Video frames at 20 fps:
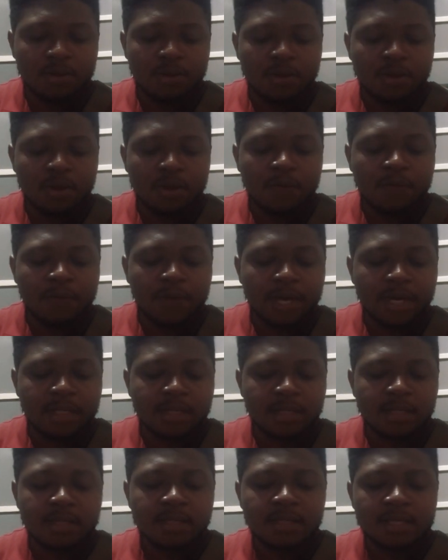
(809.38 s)
fret,
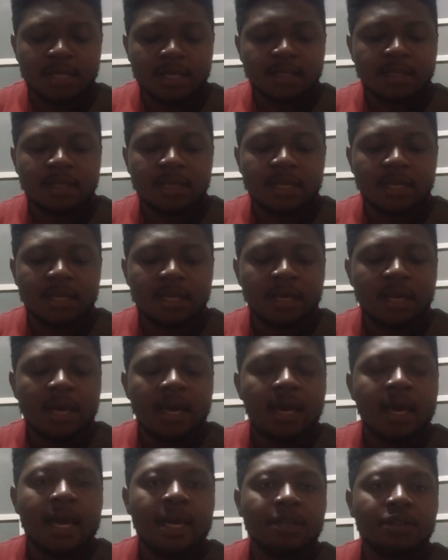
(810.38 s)
6th string,
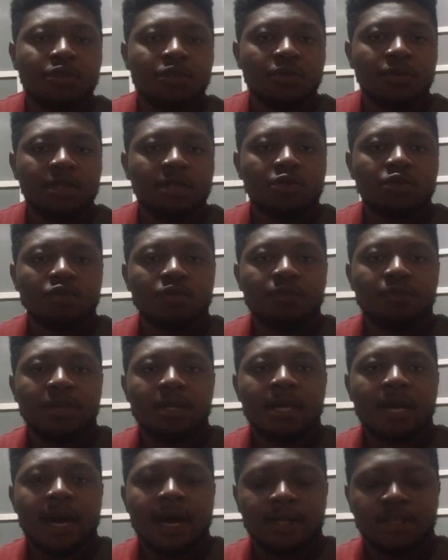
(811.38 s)
and so this will be
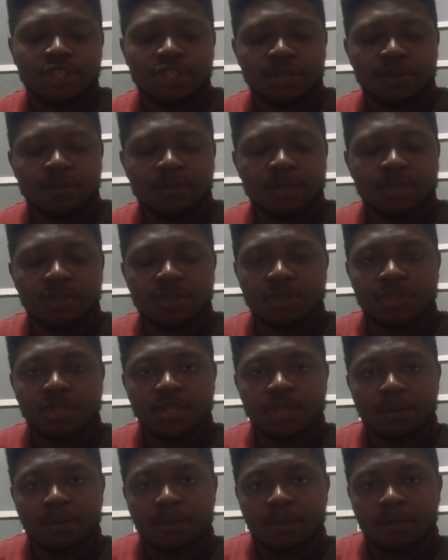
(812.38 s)
our G major shape.
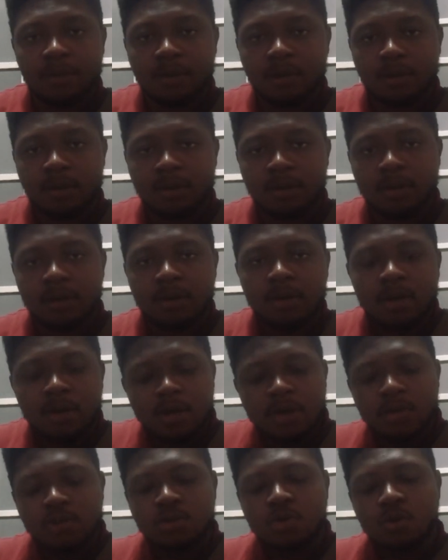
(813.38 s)

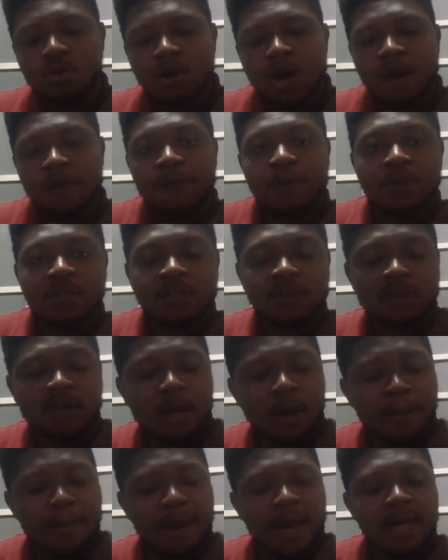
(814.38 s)
So our first finger
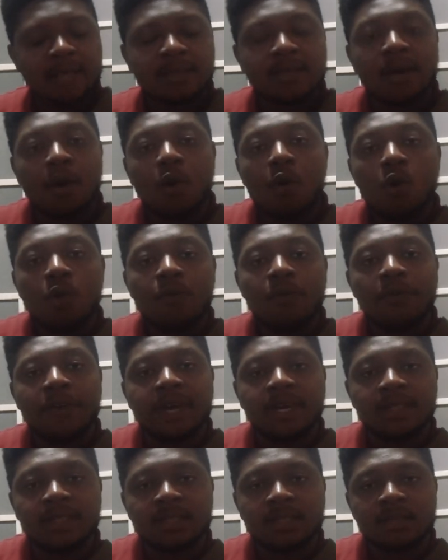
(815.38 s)
bars the whole
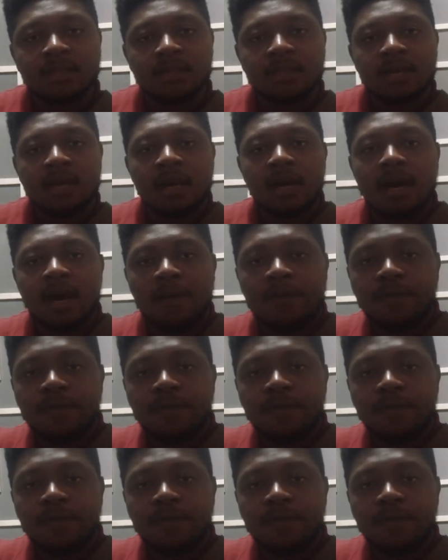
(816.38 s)
fret. Okay,